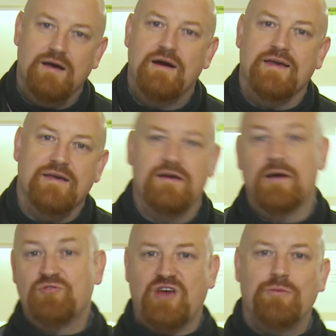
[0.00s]
Hi,
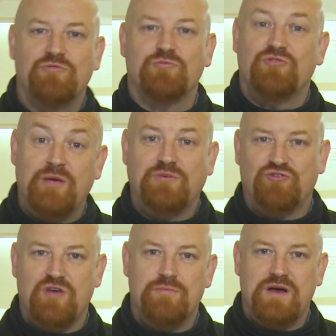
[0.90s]
I'm James from James's
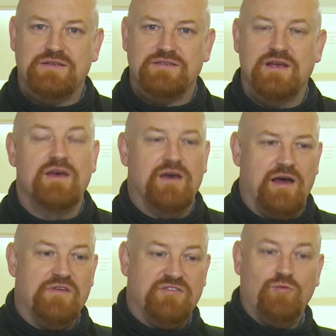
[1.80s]
Train Parts,
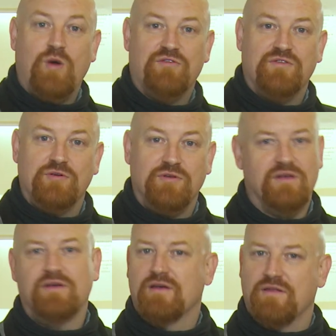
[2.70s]
and this is Wakefield,
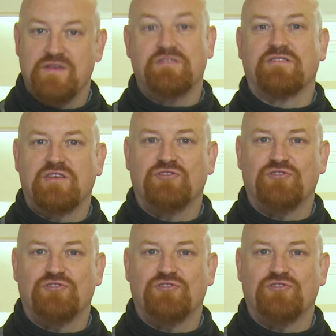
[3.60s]
and this is its